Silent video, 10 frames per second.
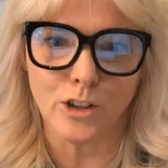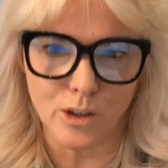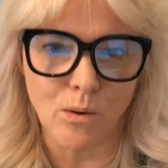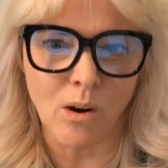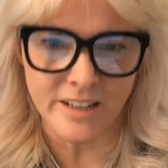
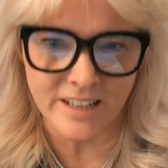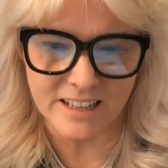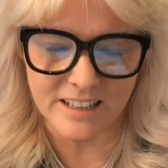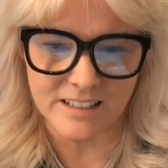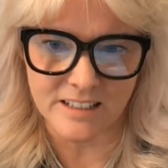new
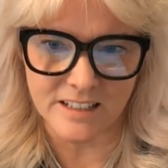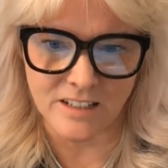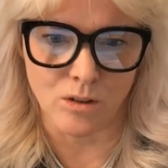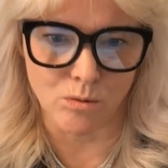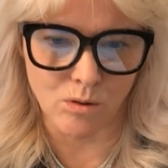ideas is
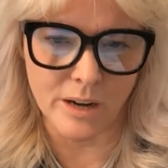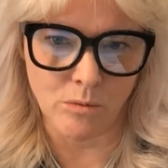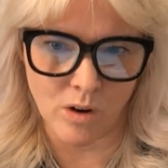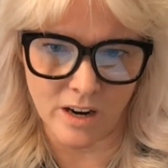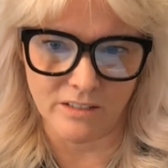a great
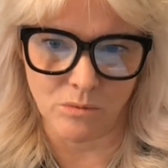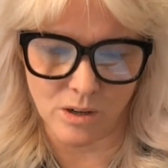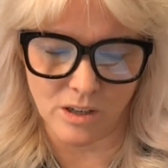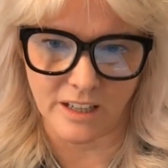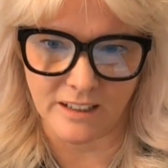way of
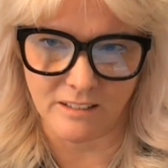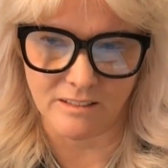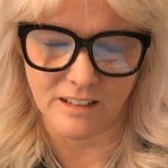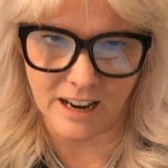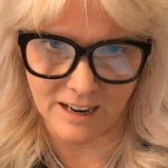
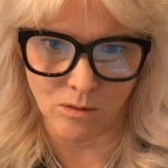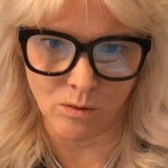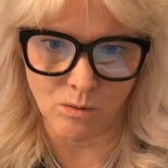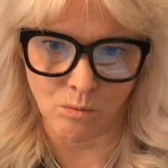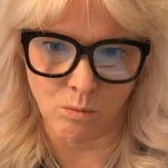working
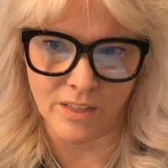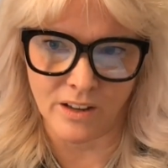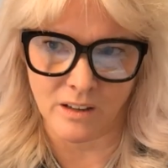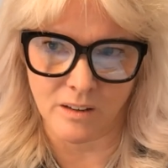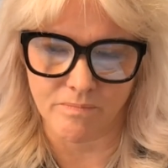out
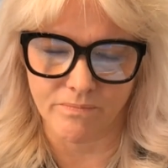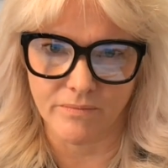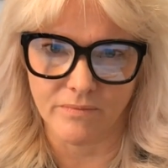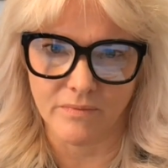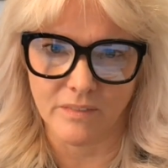whether
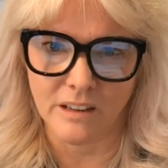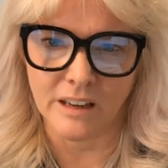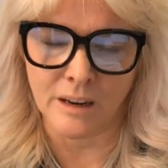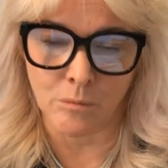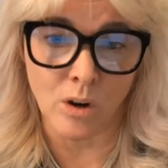
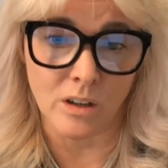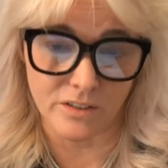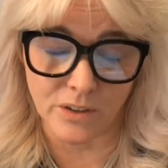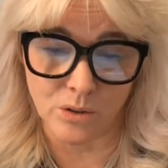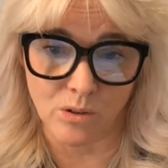it works
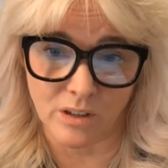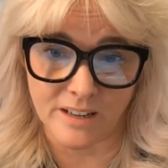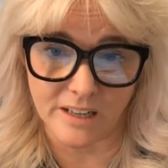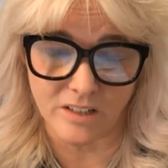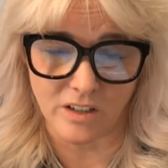for your
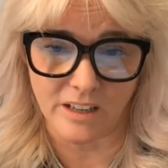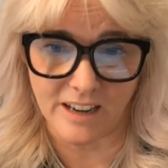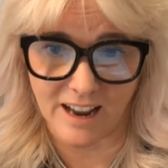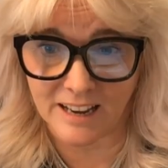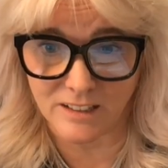organization and
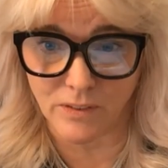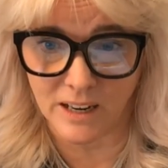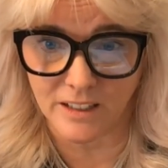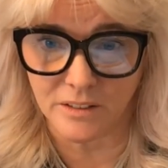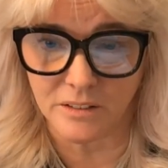it adds
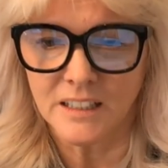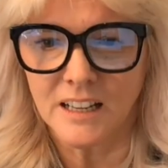value.